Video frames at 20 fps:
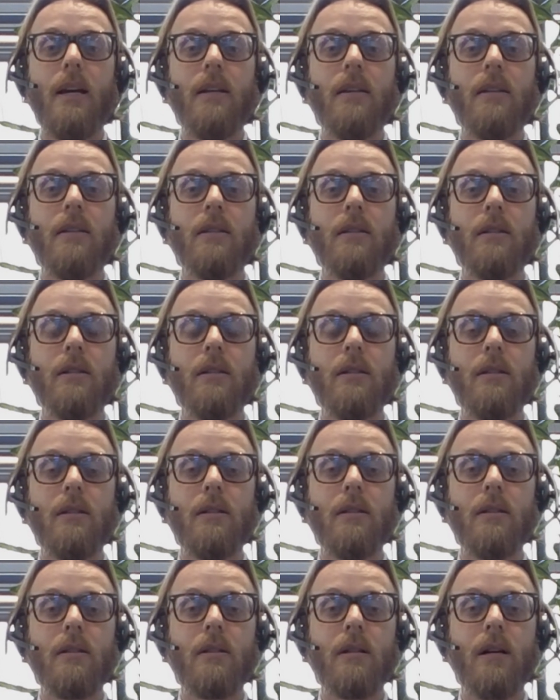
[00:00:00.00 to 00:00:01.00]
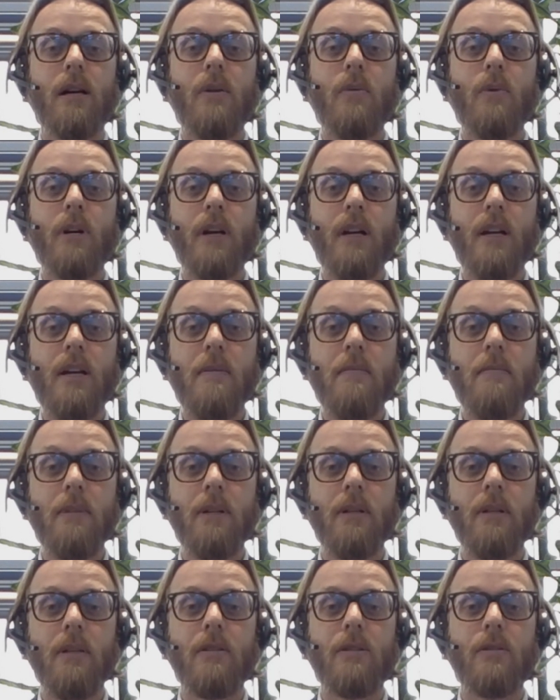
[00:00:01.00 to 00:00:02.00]
And our
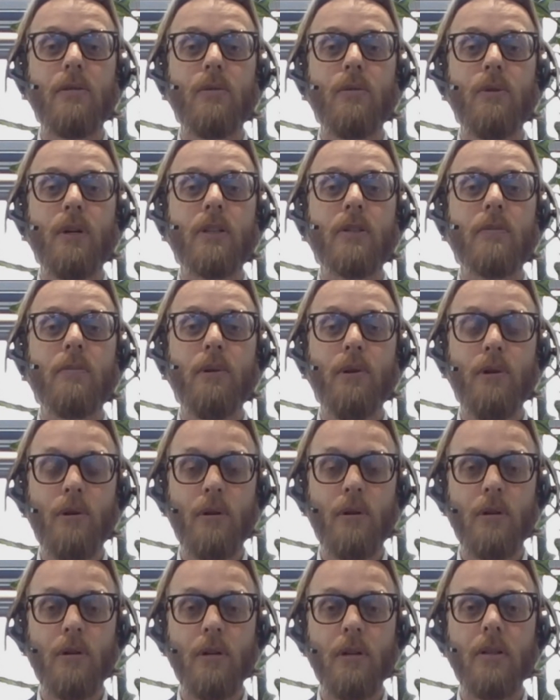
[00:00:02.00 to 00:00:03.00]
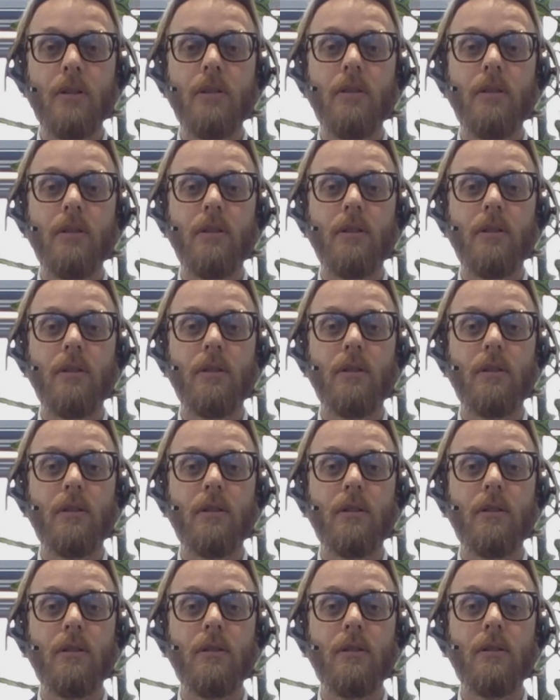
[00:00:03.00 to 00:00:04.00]
aim is to explore
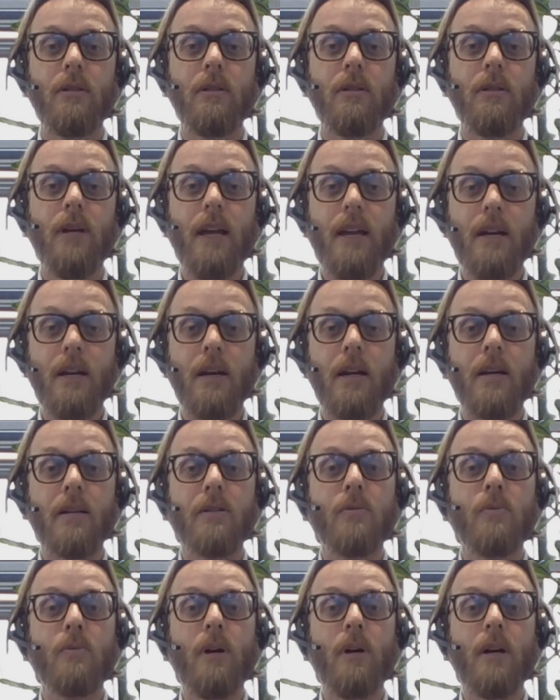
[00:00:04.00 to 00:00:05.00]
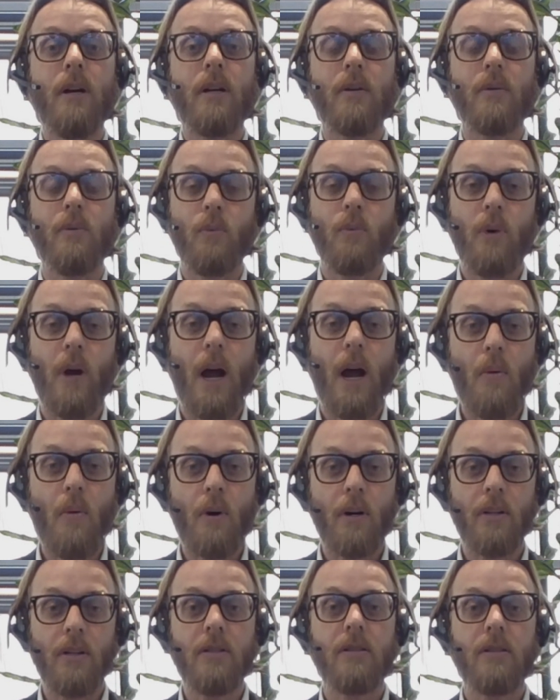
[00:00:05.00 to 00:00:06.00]
the areas where
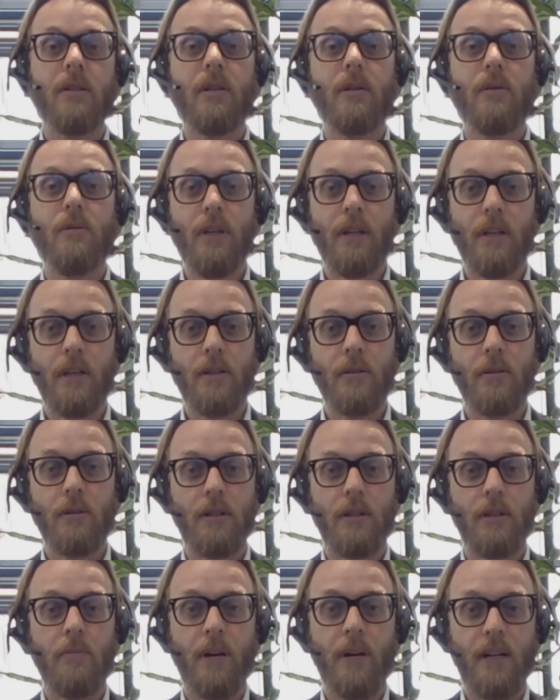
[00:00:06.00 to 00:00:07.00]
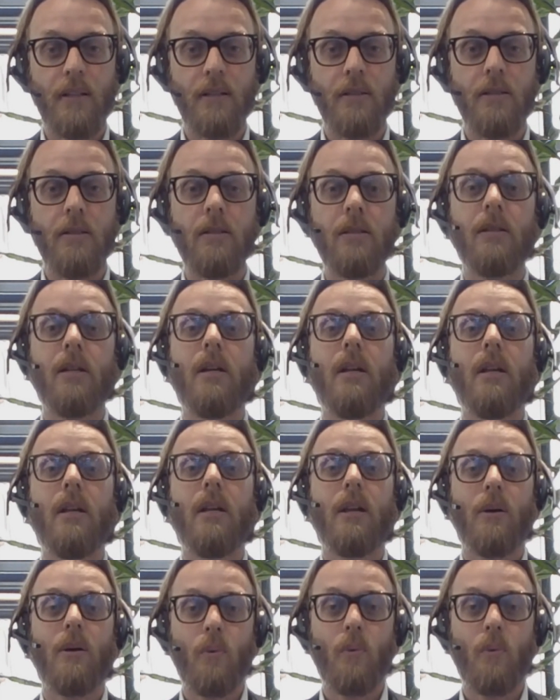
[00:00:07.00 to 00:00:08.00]
our district cooling is already present,